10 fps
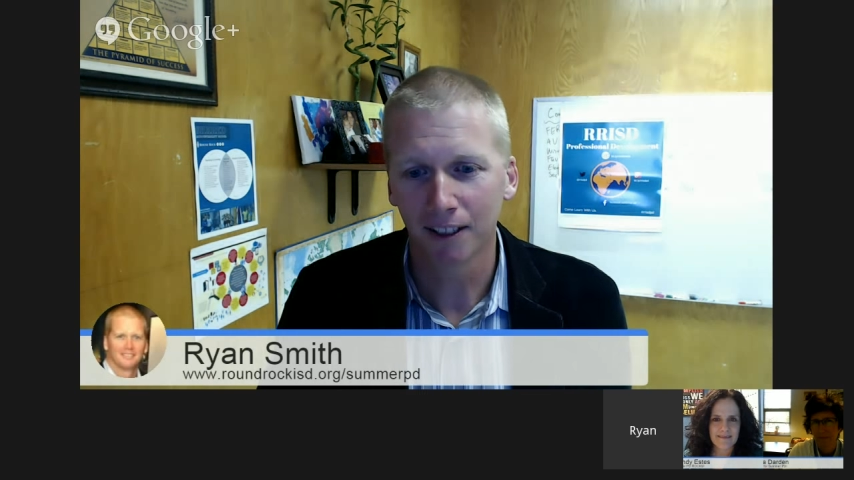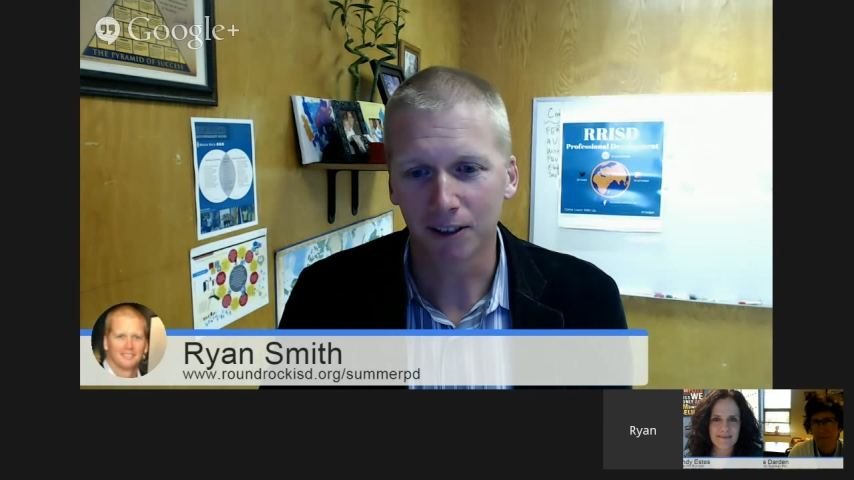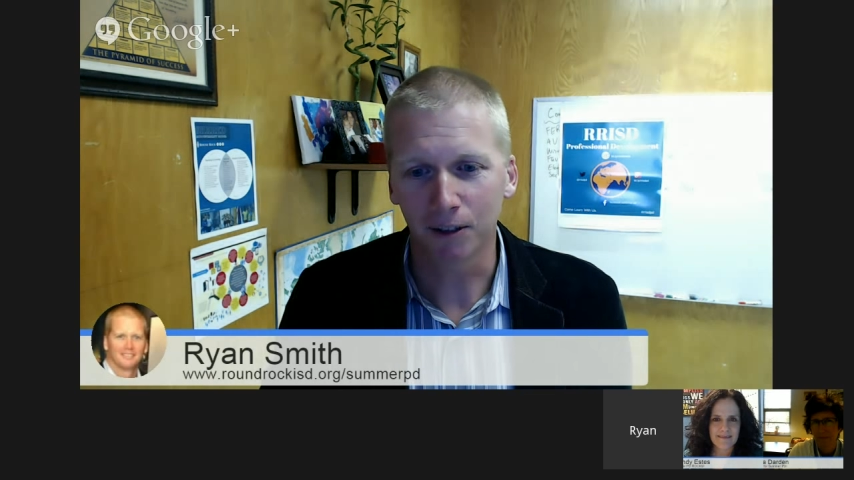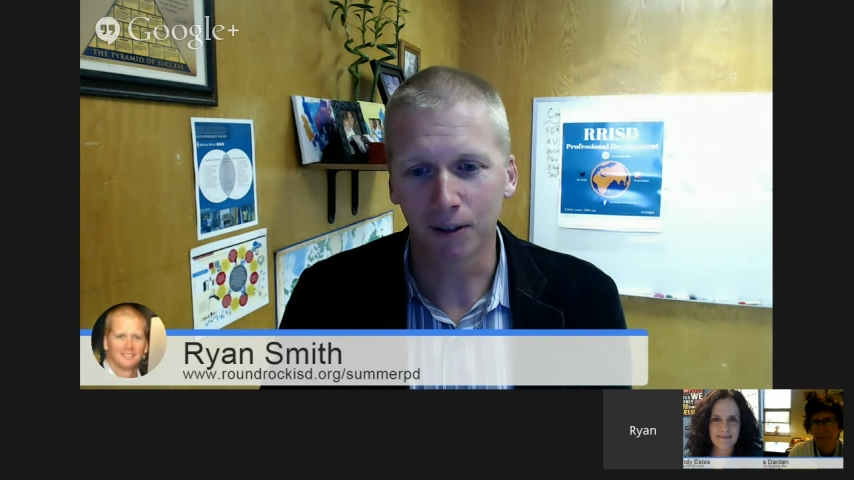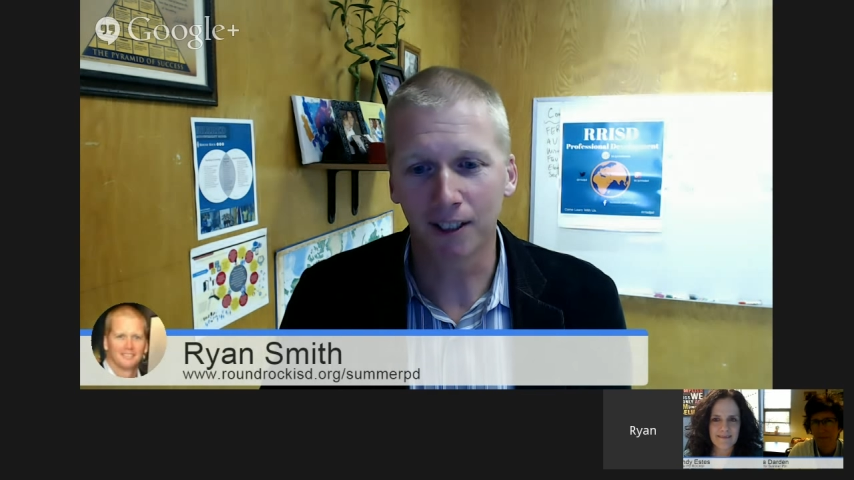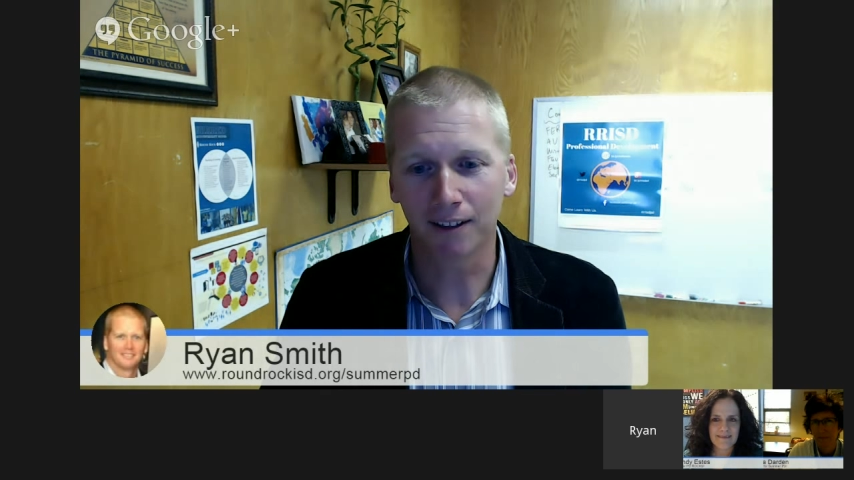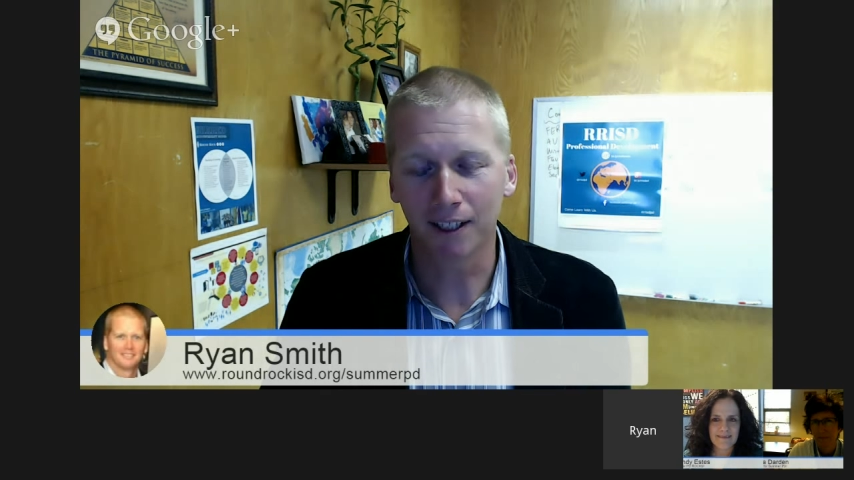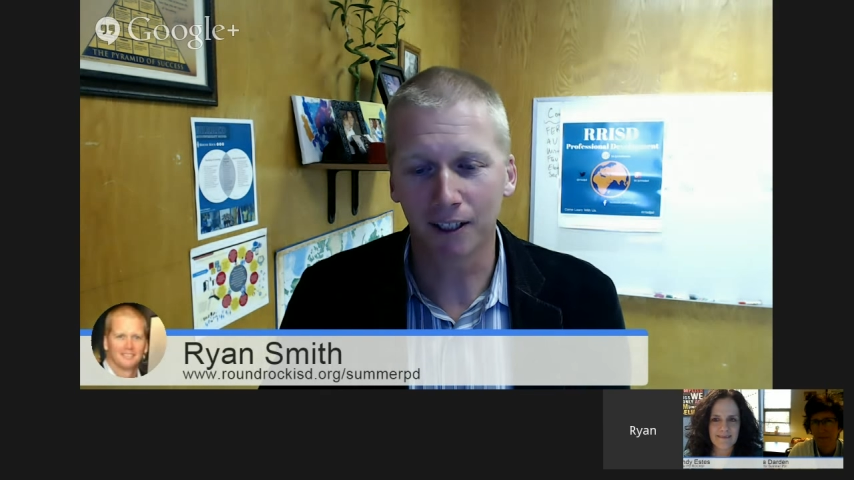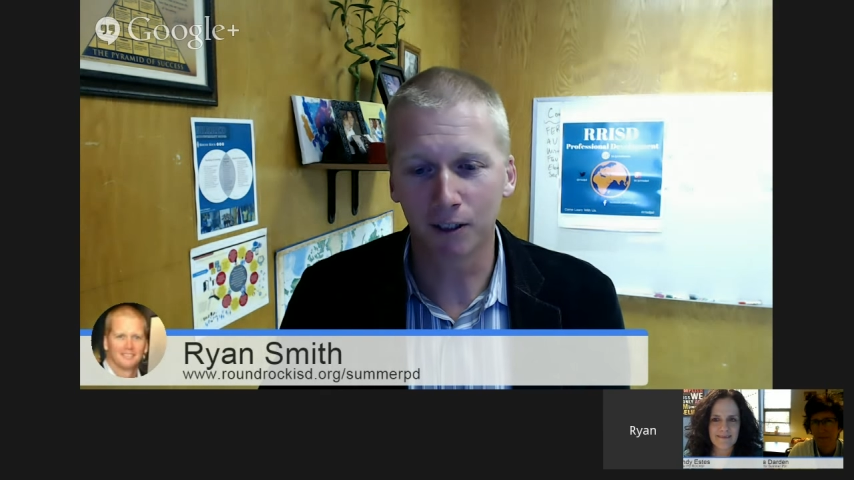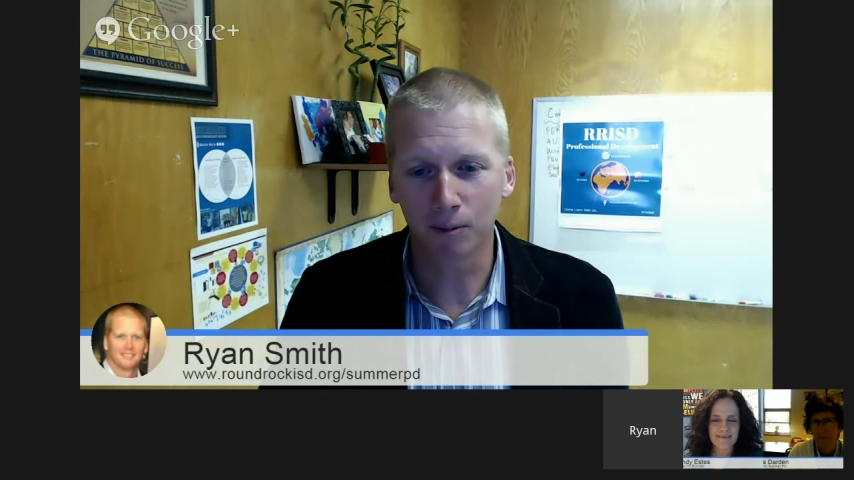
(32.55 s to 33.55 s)
So again,
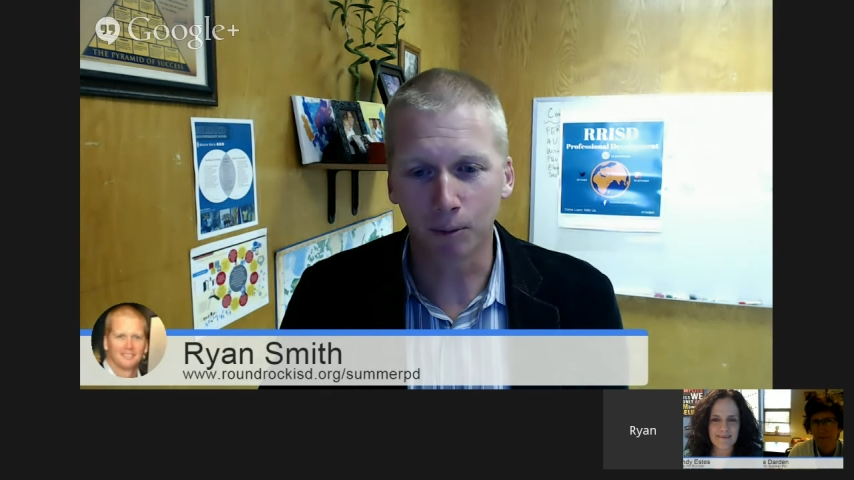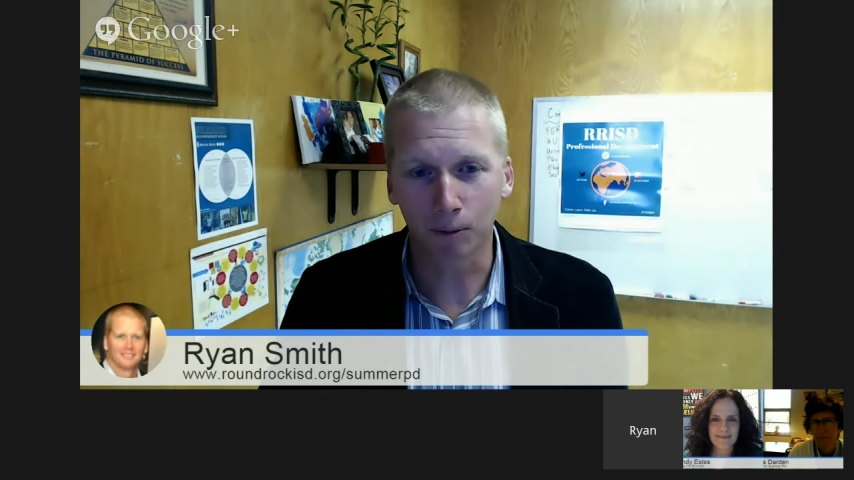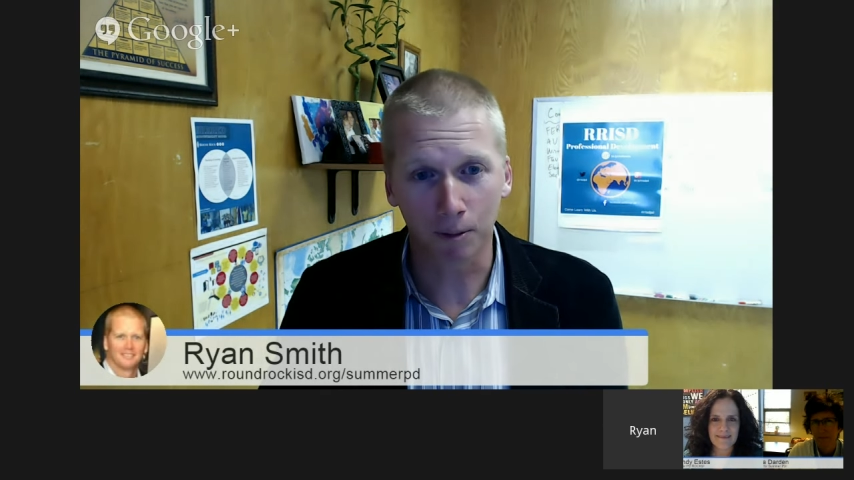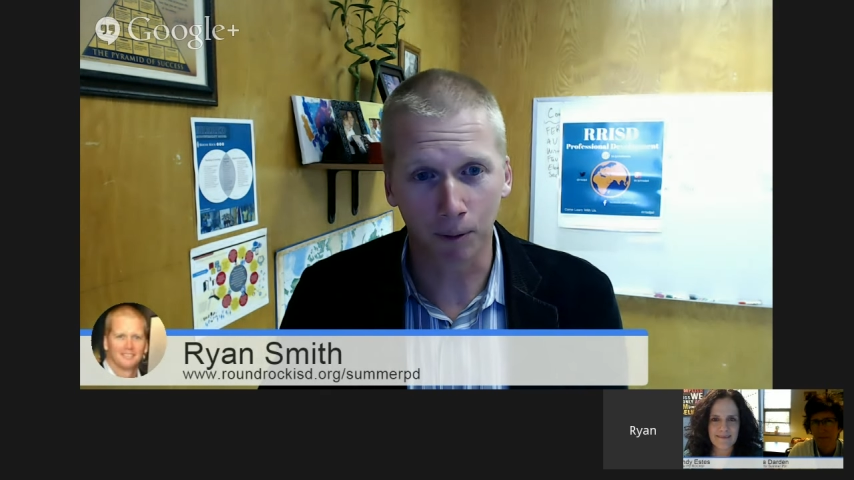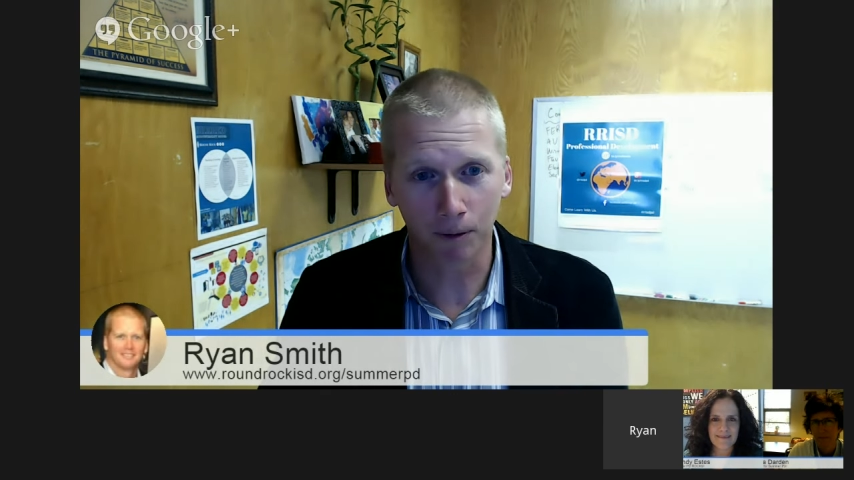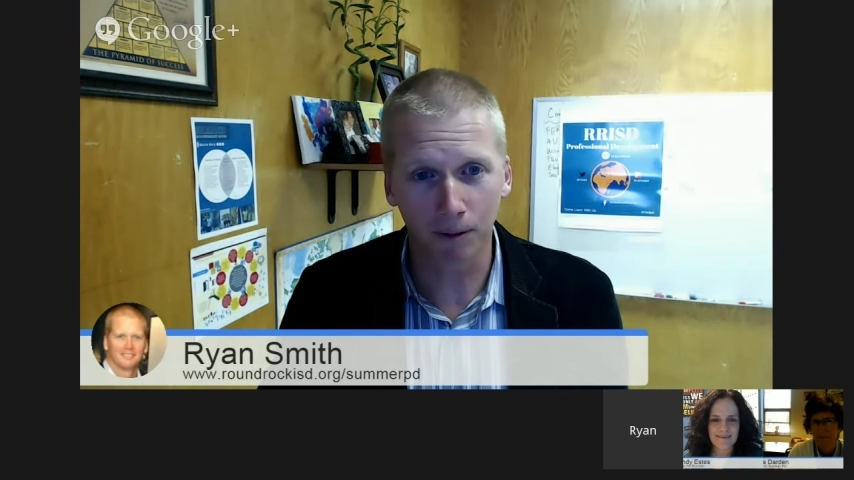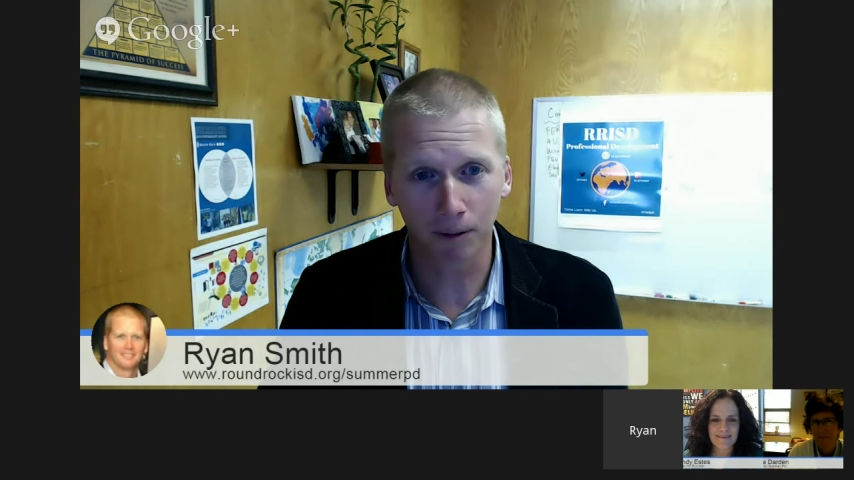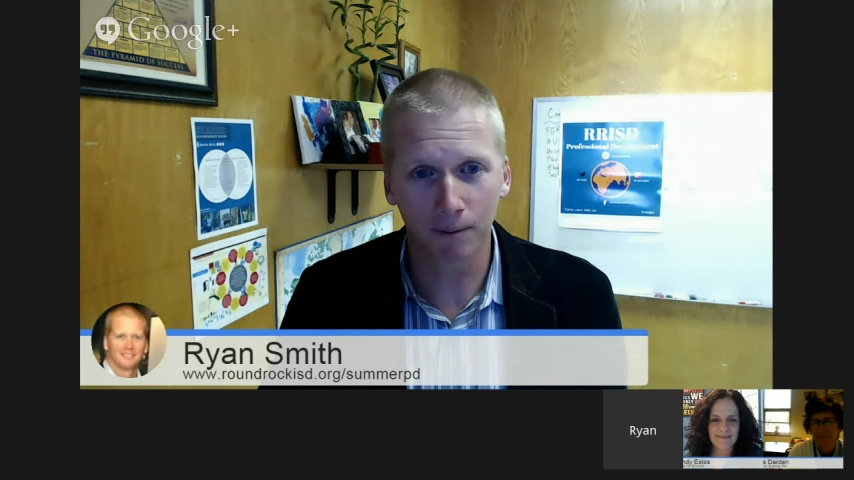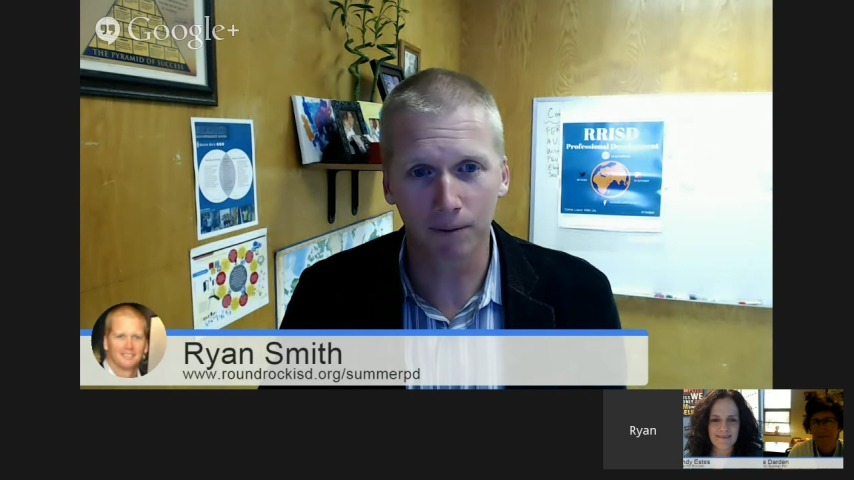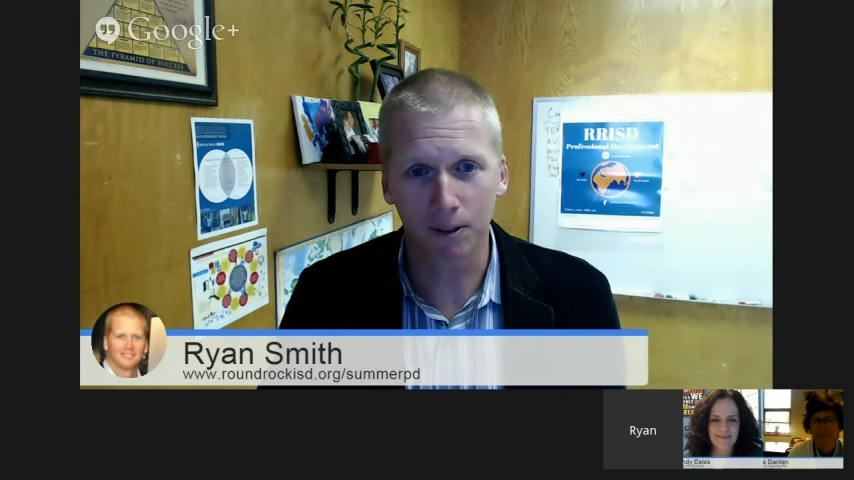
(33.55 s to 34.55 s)
thank you to both of them